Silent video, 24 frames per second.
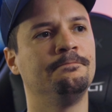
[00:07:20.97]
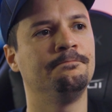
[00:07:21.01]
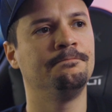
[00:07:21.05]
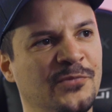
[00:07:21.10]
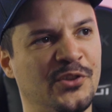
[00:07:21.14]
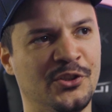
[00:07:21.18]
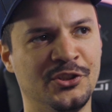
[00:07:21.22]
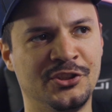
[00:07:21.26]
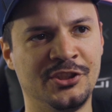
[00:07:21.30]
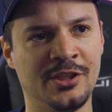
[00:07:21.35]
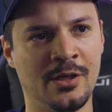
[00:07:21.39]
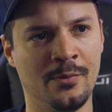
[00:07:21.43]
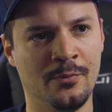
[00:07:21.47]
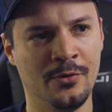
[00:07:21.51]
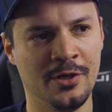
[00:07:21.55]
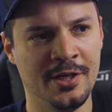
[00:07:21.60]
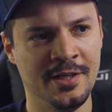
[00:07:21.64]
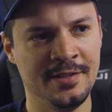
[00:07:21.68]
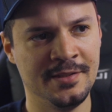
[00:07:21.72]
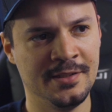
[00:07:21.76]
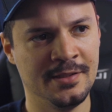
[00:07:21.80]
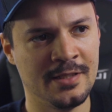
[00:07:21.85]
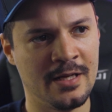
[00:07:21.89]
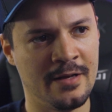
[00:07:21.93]
For some
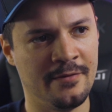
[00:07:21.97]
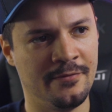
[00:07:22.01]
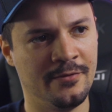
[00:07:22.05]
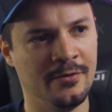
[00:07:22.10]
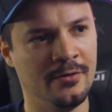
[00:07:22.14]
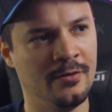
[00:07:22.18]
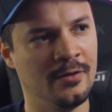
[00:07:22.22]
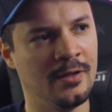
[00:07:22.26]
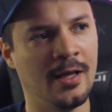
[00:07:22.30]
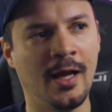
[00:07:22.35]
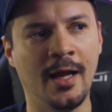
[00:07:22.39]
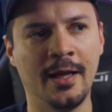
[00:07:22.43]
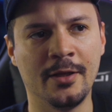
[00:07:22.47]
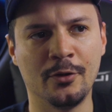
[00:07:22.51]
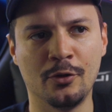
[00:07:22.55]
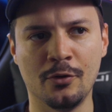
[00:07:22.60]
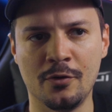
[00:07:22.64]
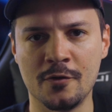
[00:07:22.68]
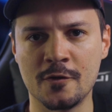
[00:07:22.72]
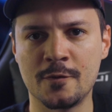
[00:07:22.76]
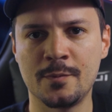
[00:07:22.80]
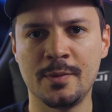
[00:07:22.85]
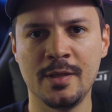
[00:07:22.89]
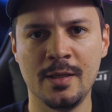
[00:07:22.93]
reason, I feel like
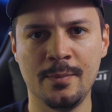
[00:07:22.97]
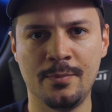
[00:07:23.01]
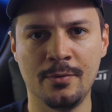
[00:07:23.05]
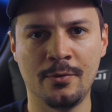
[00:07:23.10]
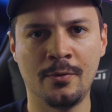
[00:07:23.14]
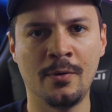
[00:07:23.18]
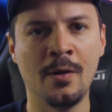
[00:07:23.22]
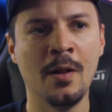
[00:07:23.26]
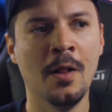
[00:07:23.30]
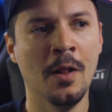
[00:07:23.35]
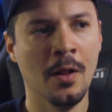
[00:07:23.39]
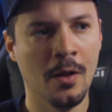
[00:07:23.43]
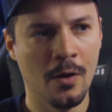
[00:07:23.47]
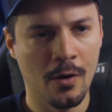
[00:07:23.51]
those people